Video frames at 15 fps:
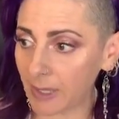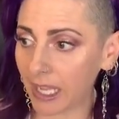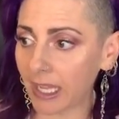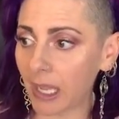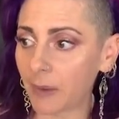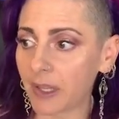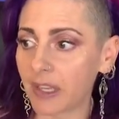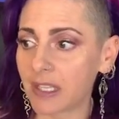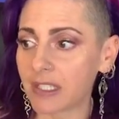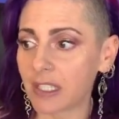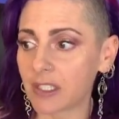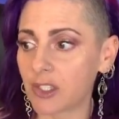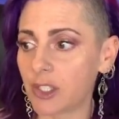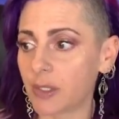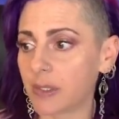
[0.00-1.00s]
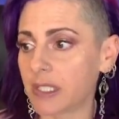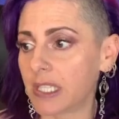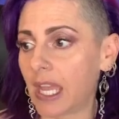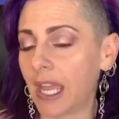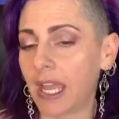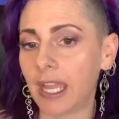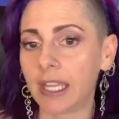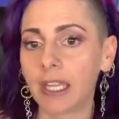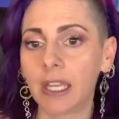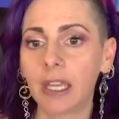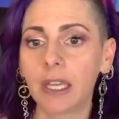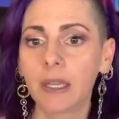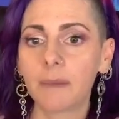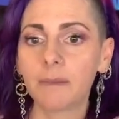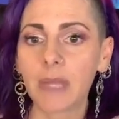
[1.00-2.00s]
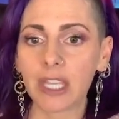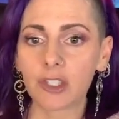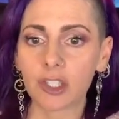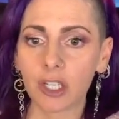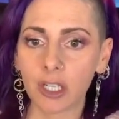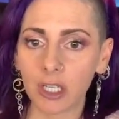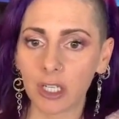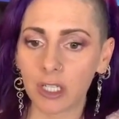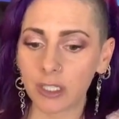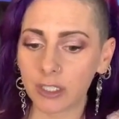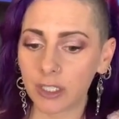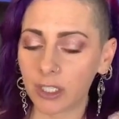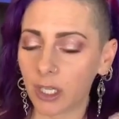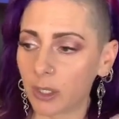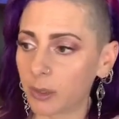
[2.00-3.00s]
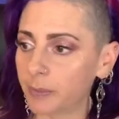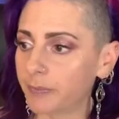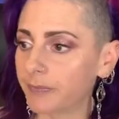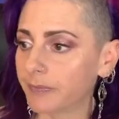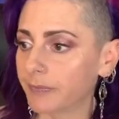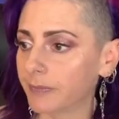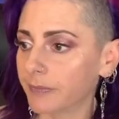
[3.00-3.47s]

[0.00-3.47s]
hang out with us next Tuesday. Make sure you know